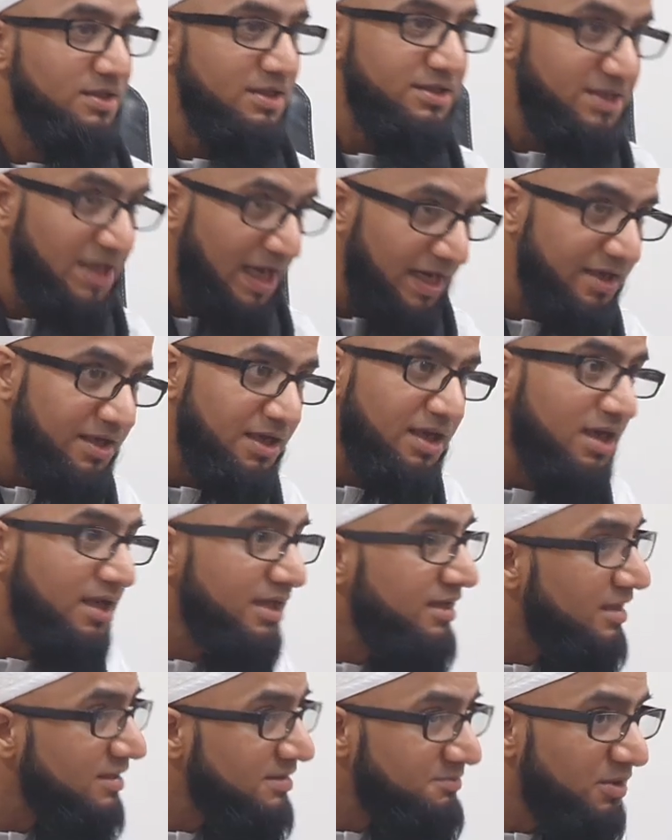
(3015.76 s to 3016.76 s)
Technically,
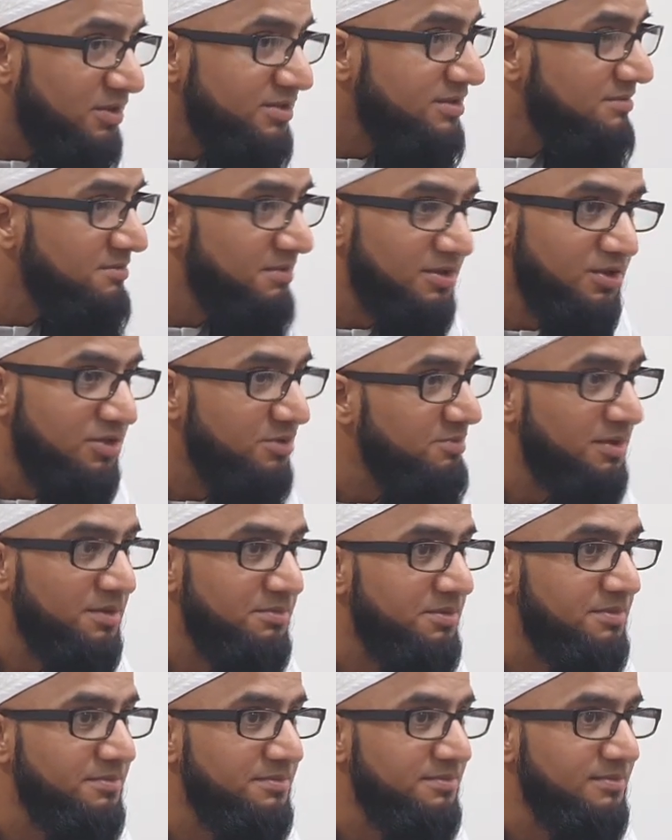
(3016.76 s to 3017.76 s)
that's possible. No
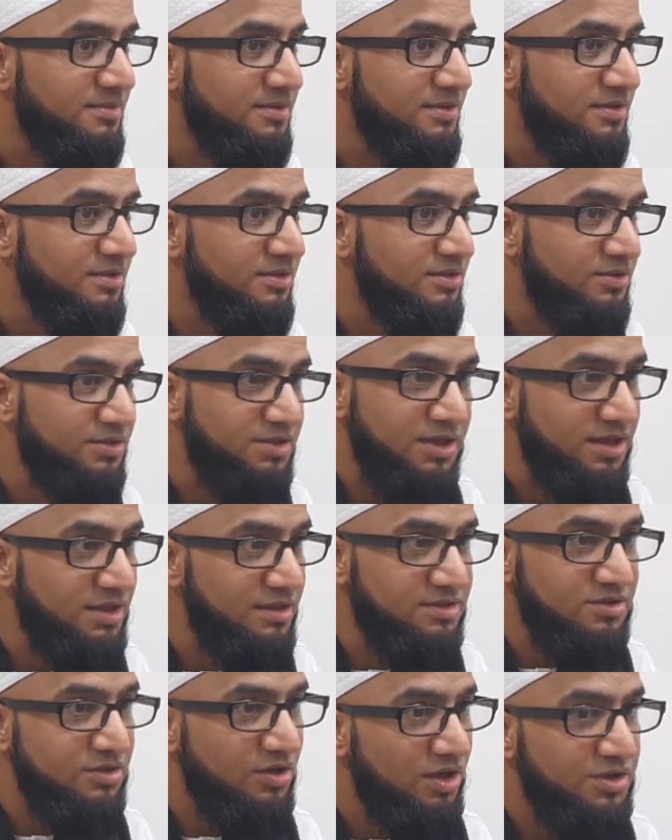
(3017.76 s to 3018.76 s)
problem. You see,
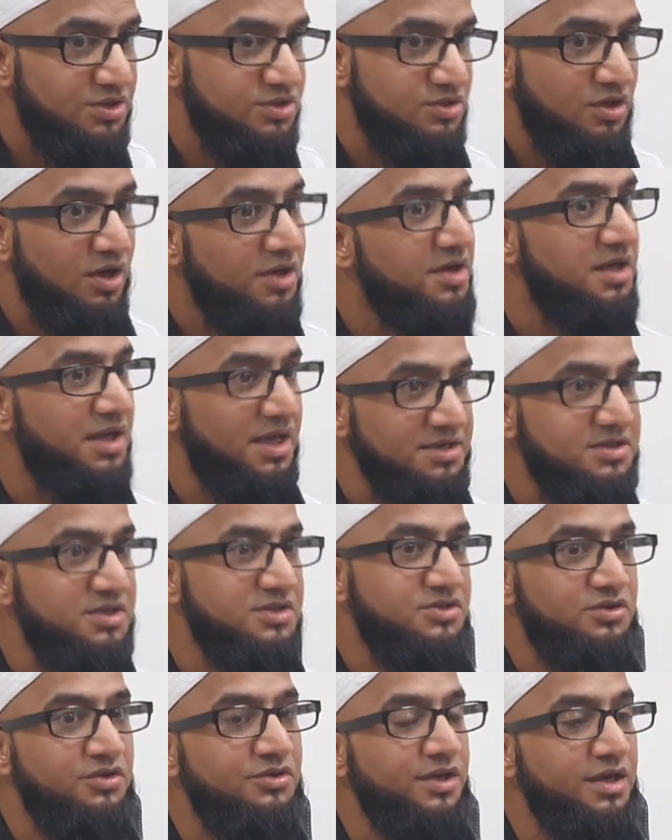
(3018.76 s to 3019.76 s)
it's not
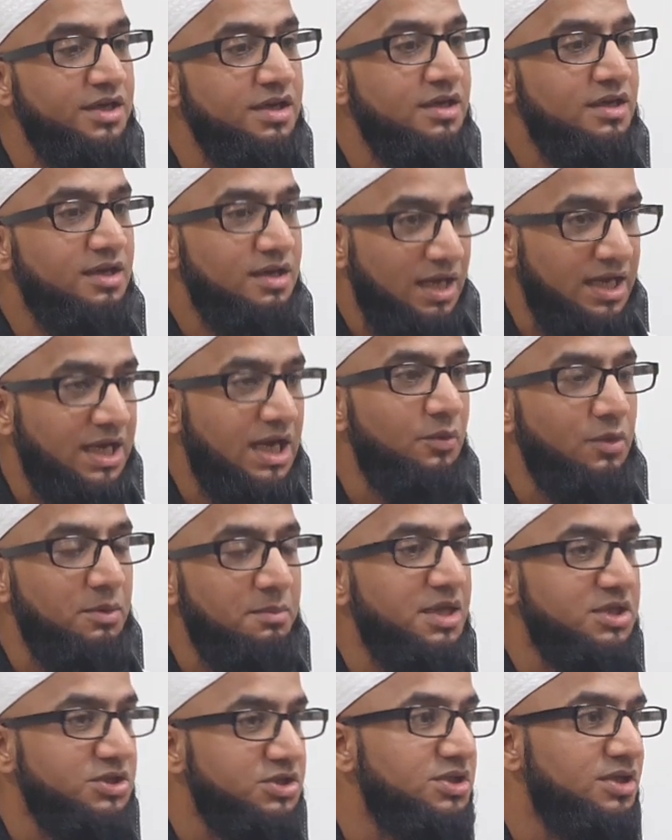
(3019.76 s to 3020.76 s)
necessary, like I will
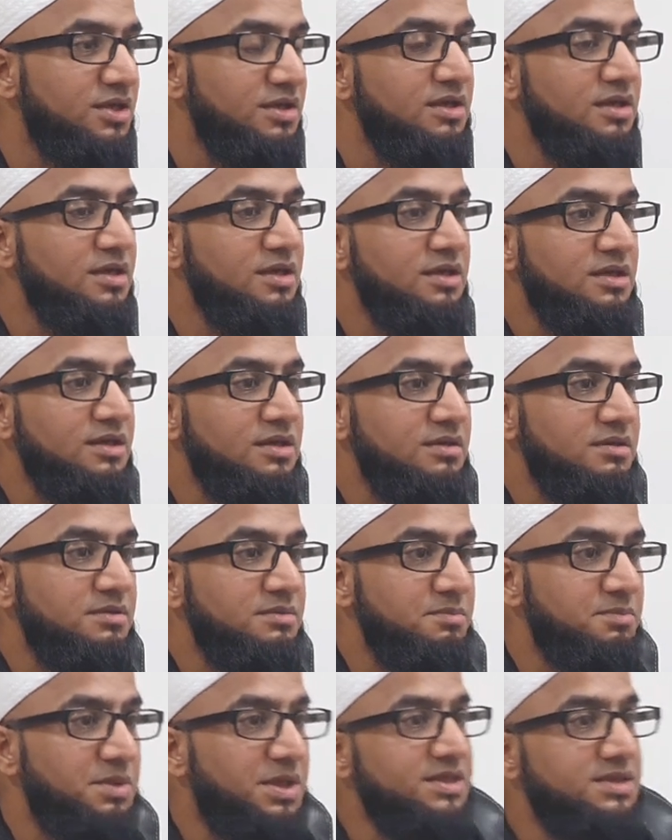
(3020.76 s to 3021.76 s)
mention,
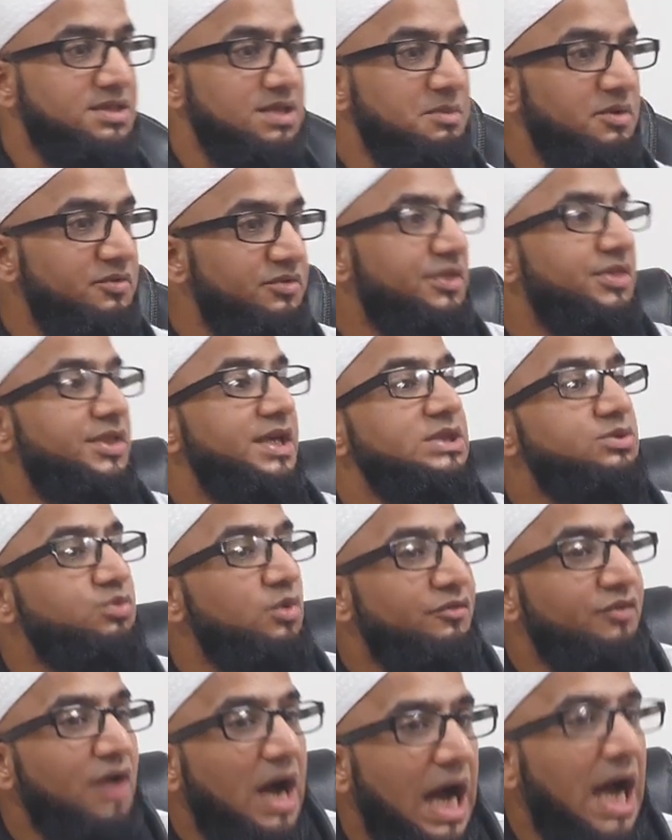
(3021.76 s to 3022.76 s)
because some of the things
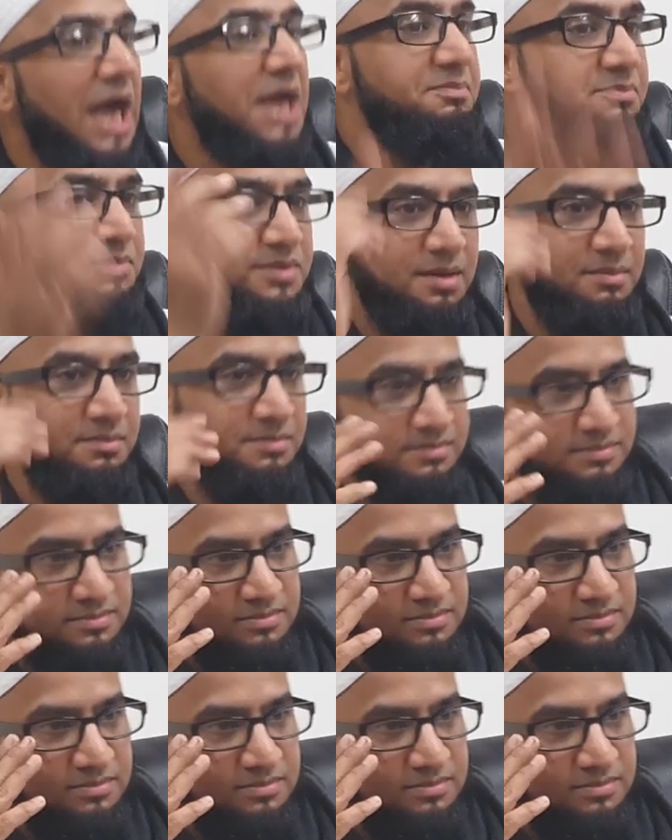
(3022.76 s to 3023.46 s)
we've hyped them.